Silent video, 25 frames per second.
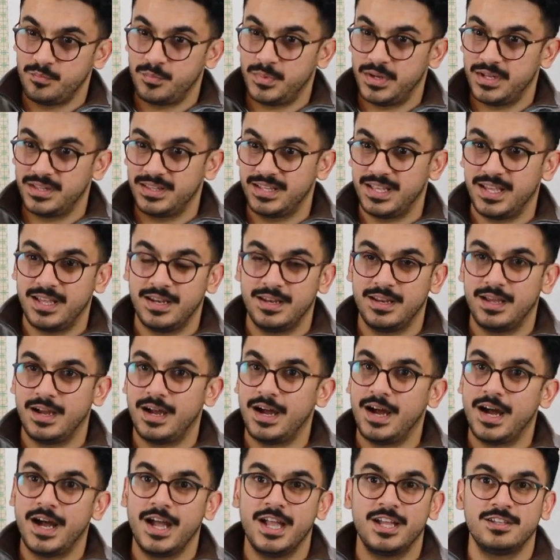But then
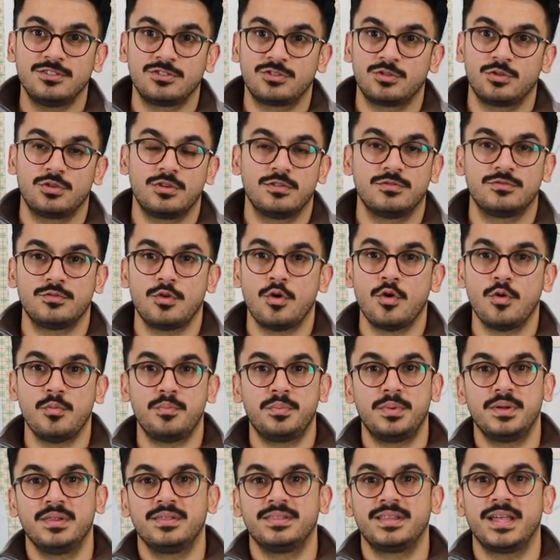I sort of
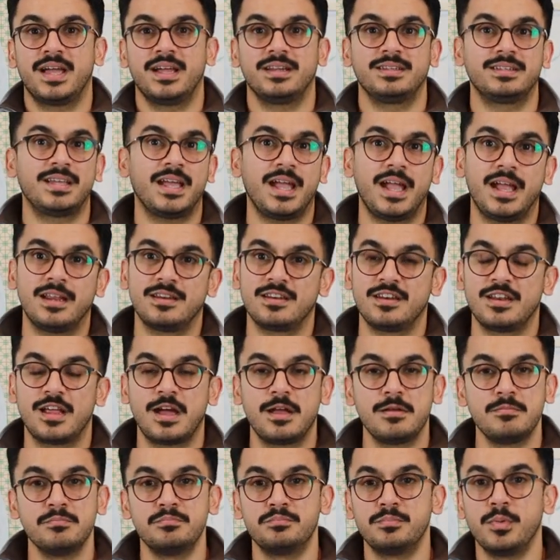opened that gate and
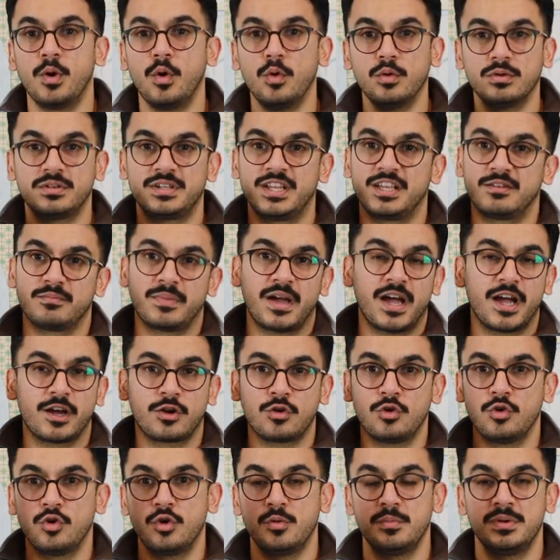I'm bolting
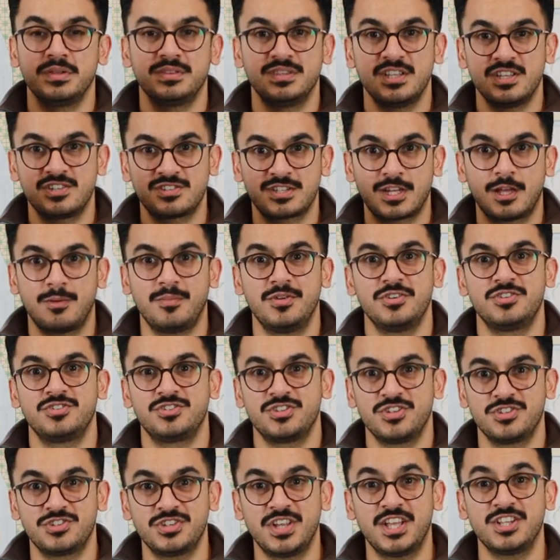back home. And this time
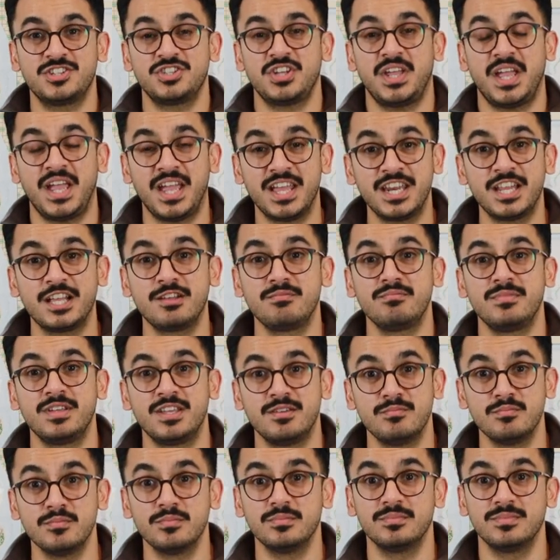it's just, it's hitting
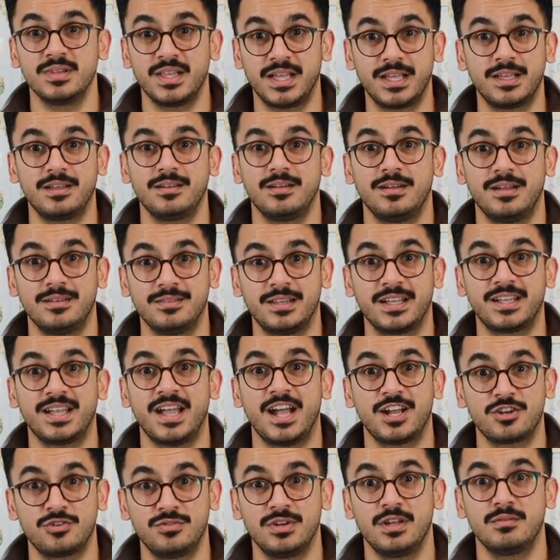me like, like
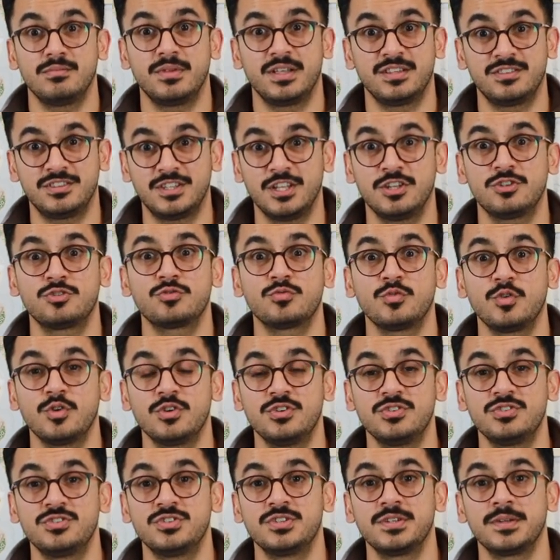actually I'm like, this
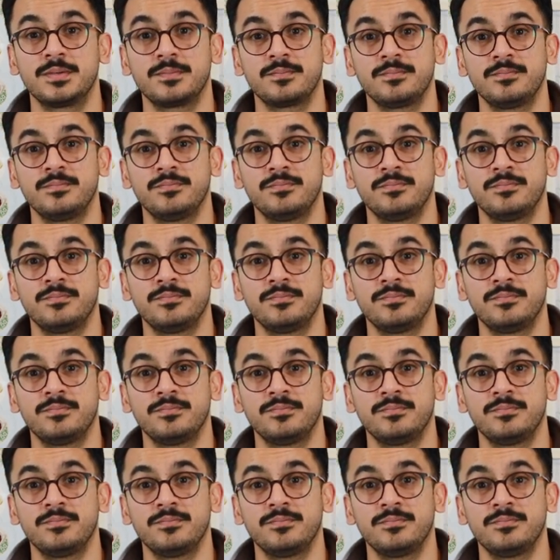was